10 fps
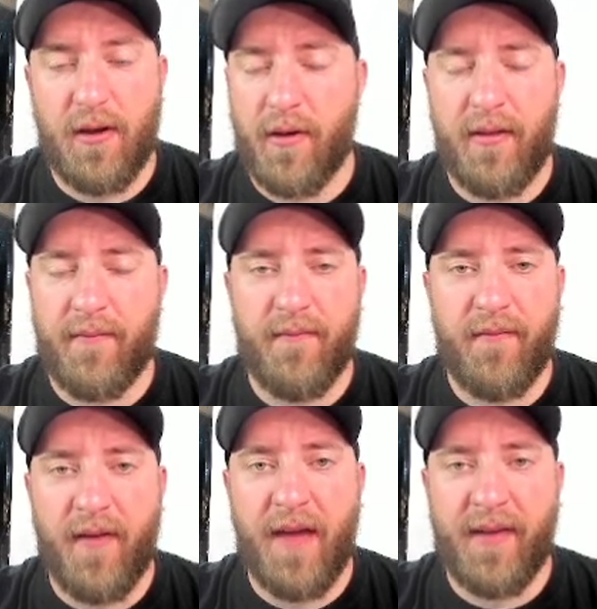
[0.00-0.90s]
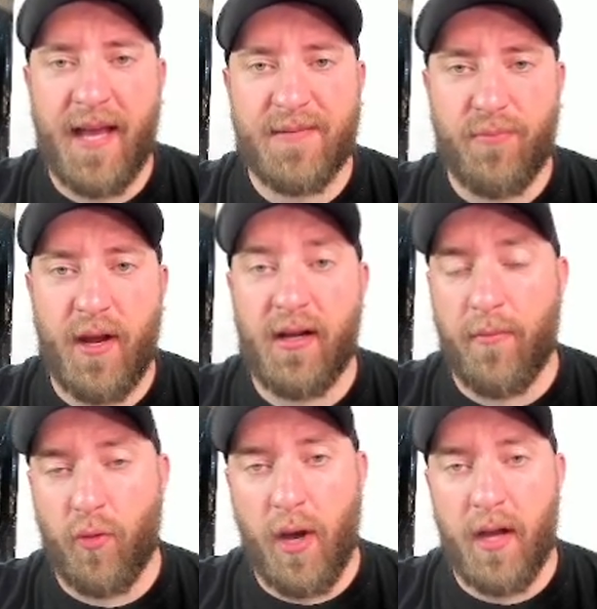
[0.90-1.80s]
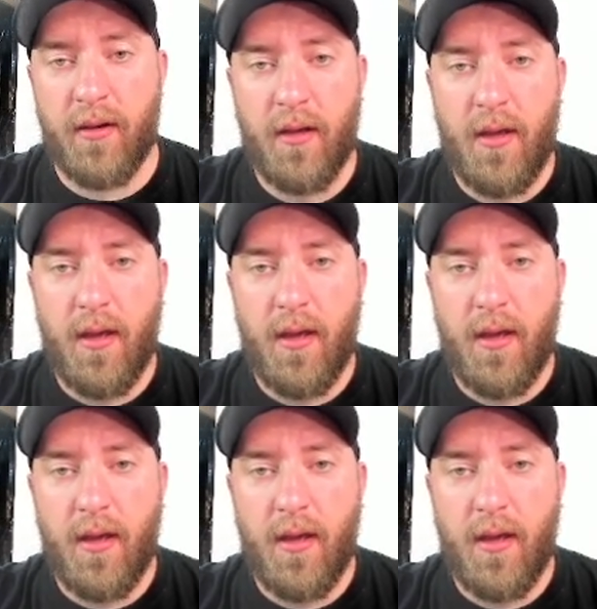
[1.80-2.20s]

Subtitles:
or the 5-case break number one